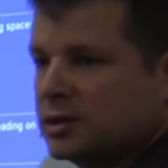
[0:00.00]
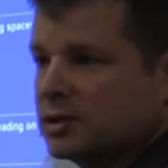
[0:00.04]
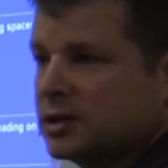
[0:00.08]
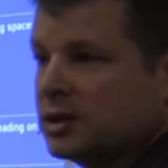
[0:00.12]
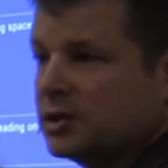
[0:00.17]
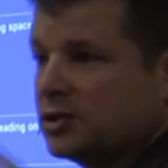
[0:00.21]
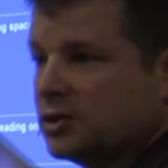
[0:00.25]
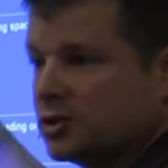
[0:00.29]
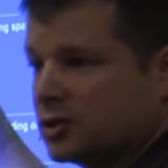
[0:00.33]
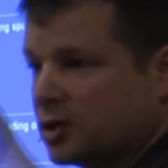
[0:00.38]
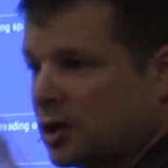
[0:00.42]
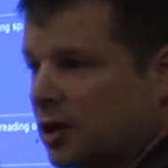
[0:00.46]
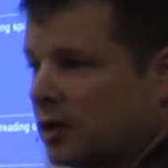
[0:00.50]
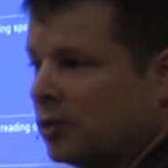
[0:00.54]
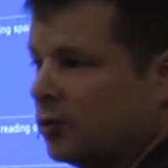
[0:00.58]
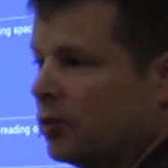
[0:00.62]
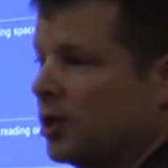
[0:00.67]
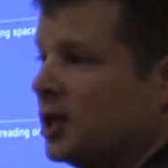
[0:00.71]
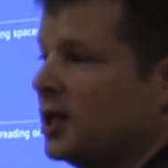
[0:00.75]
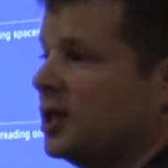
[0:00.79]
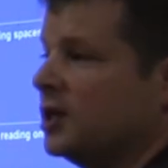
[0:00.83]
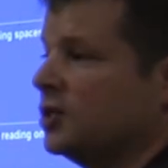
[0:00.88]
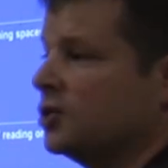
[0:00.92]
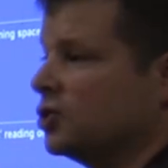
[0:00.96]
that you start
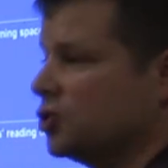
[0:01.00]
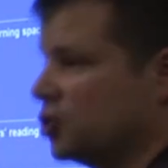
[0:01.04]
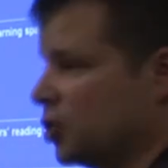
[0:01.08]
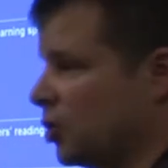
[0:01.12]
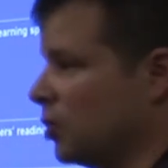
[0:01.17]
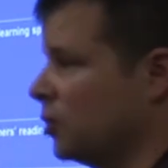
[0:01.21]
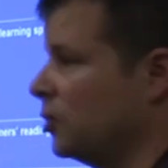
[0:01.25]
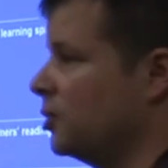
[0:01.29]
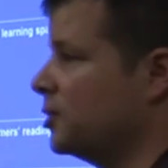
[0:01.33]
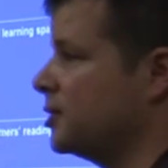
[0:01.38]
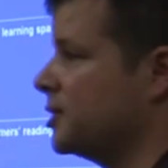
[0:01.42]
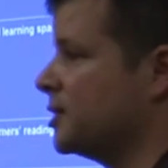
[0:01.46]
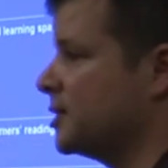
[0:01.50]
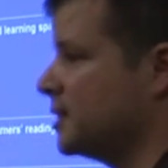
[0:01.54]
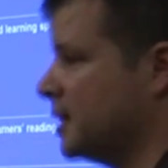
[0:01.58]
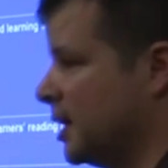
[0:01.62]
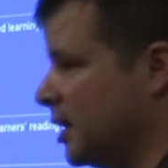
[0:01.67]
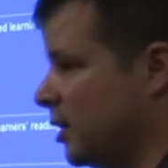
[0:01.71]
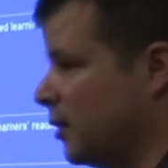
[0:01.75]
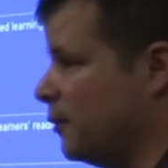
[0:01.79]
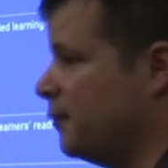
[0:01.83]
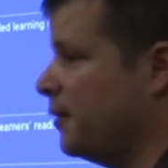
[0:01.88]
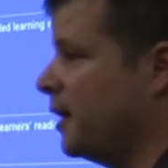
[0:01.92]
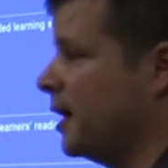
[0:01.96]
reading the journals and saying,
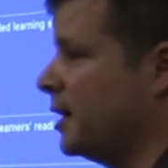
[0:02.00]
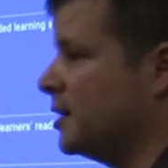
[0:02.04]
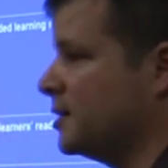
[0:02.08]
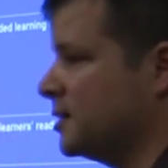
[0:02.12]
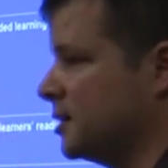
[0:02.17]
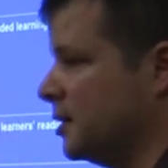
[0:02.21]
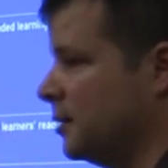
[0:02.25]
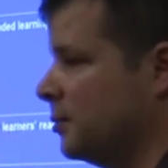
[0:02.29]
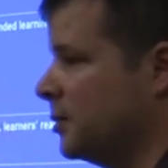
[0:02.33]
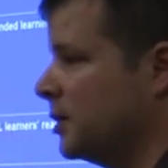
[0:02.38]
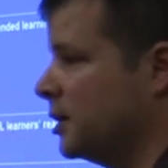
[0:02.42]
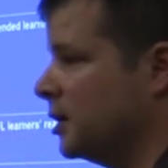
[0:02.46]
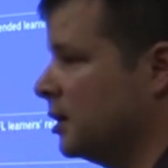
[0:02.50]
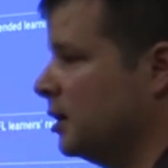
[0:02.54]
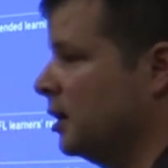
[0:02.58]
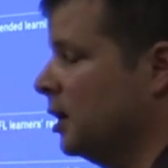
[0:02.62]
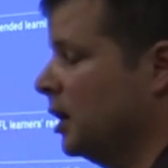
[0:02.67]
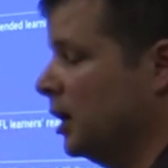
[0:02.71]
I'll find something.